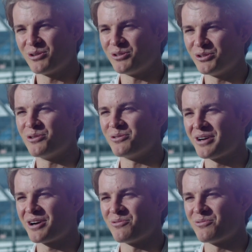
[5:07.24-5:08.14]
we all know
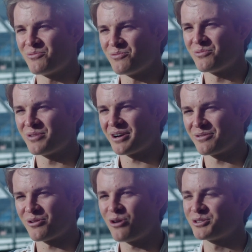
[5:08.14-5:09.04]
how,
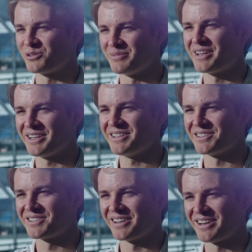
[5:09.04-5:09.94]
how awesome that
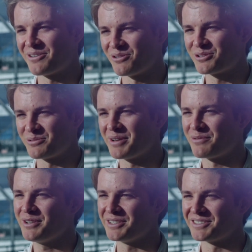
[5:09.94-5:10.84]
is and how awesome
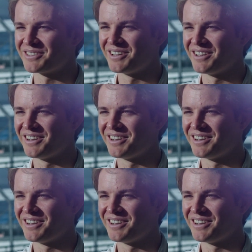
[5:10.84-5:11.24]
that feels.